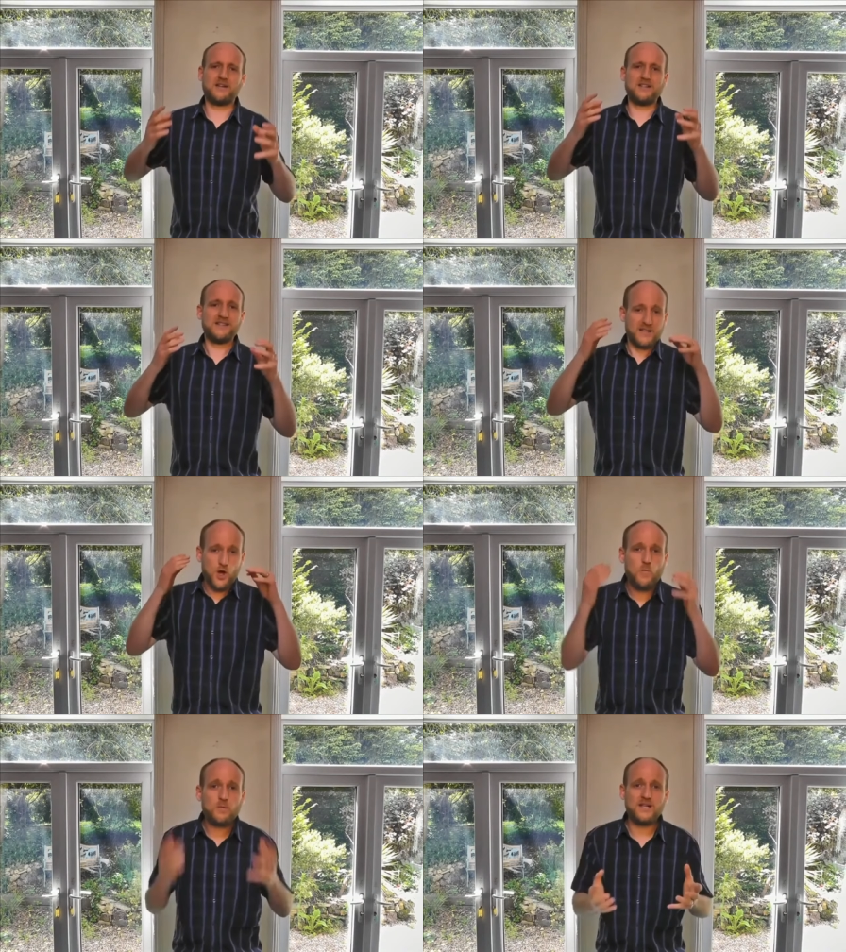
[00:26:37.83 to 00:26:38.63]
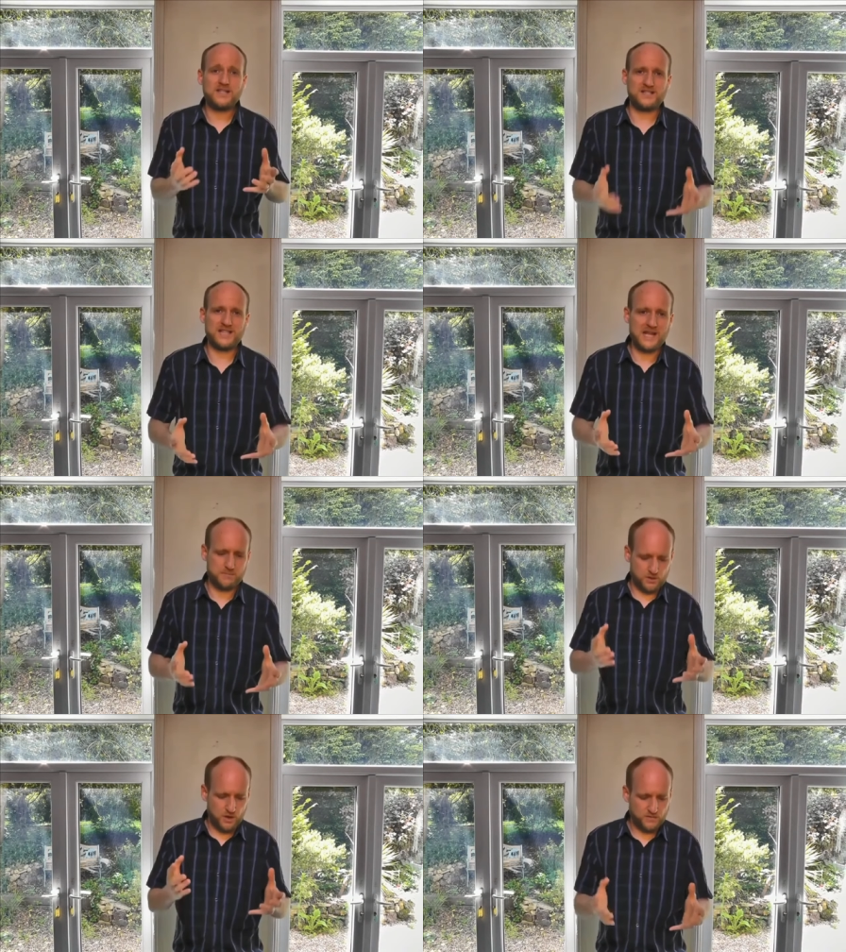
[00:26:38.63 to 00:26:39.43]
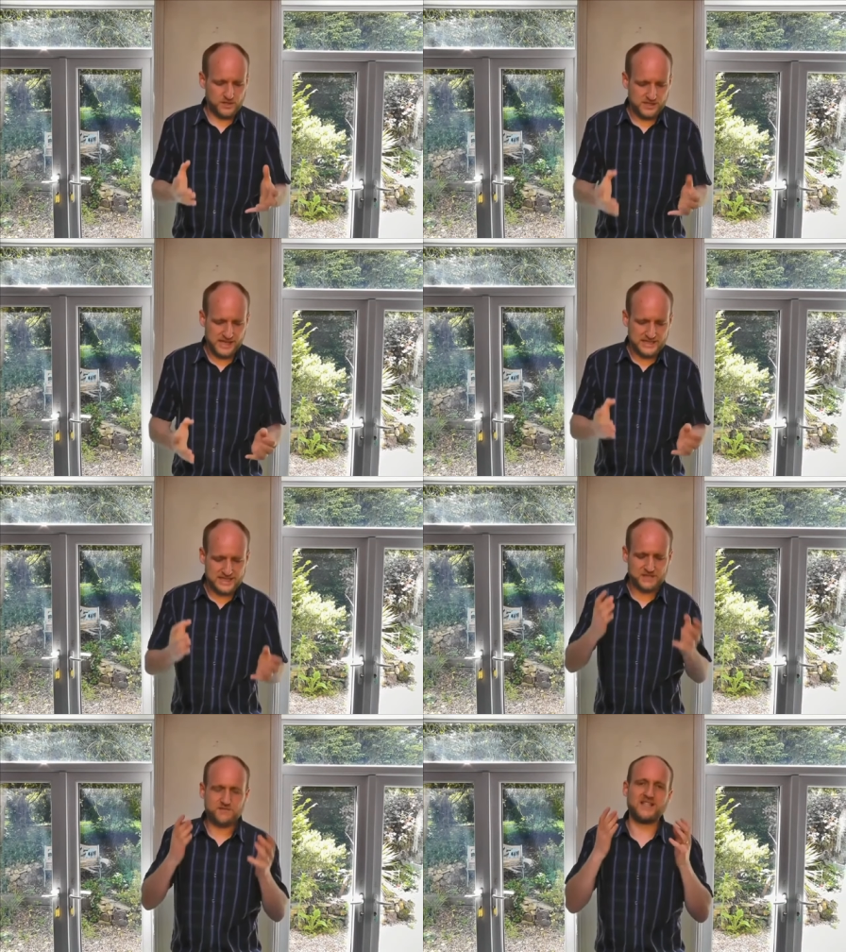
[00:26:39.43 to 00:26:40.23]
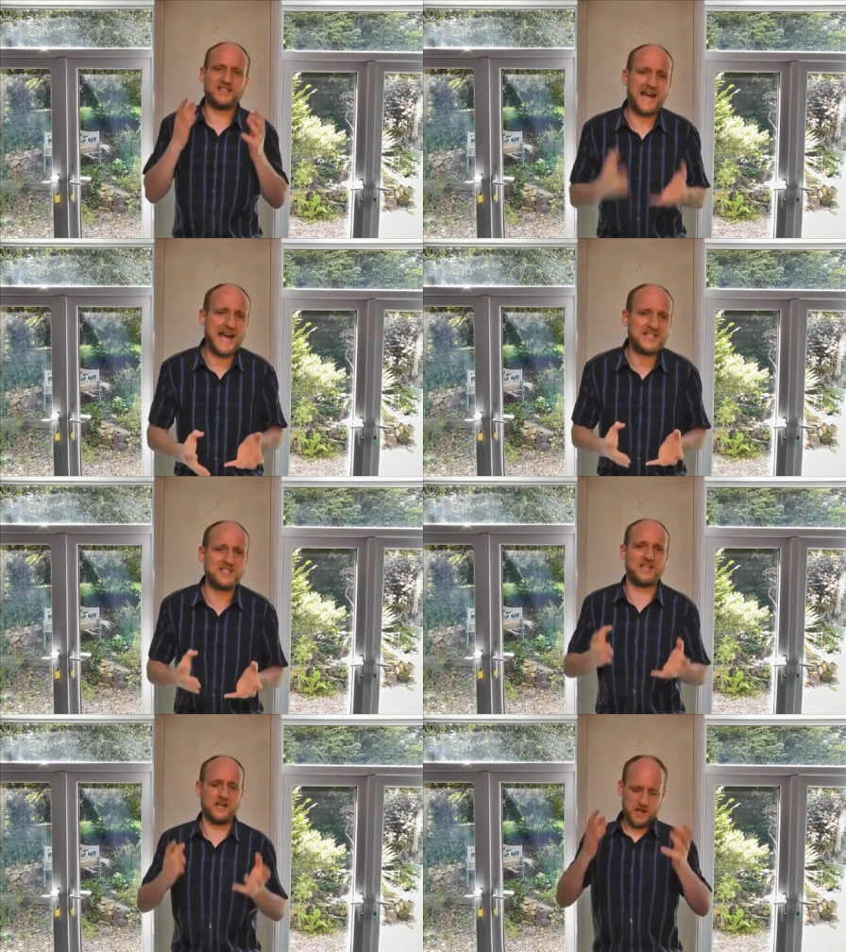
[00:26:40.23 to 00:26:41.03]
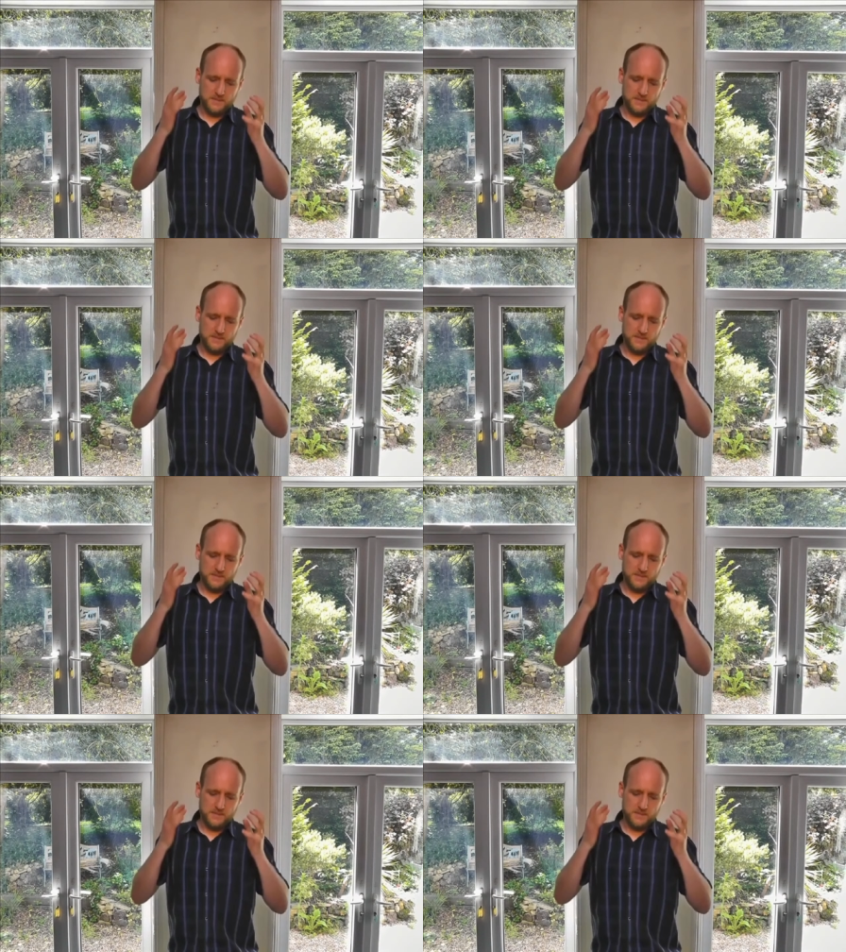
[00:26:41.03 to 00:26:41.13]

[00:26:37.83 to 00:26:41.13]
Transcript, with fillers: the opening statement of this letter is fantastic